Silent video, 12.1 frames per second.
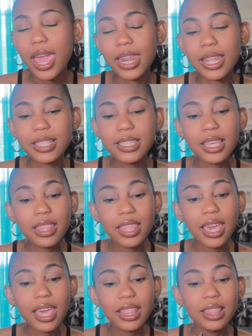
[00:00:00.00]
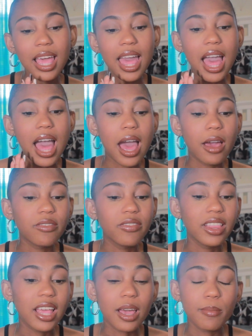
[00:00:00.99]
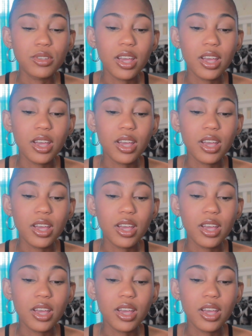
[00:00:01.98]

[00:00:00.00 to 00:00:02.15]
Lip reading: And until then, I feel like I'm